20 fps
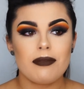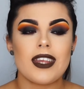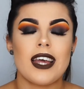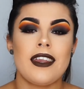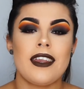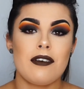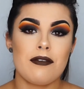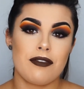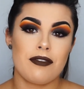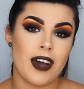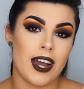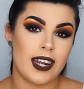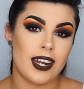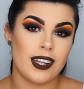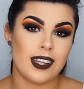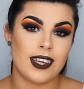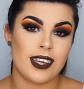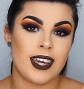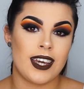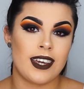And then
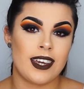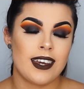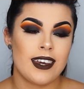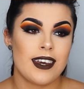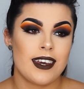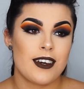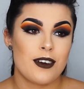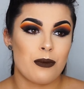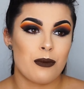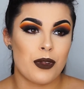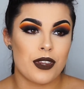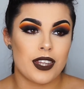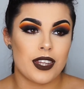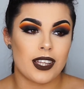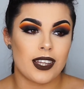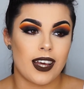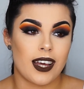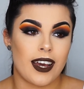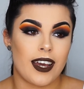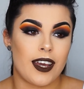finally, one
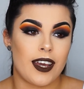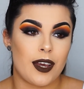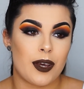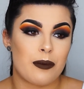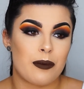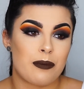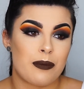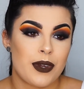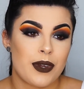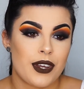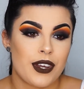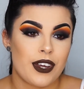thing that I am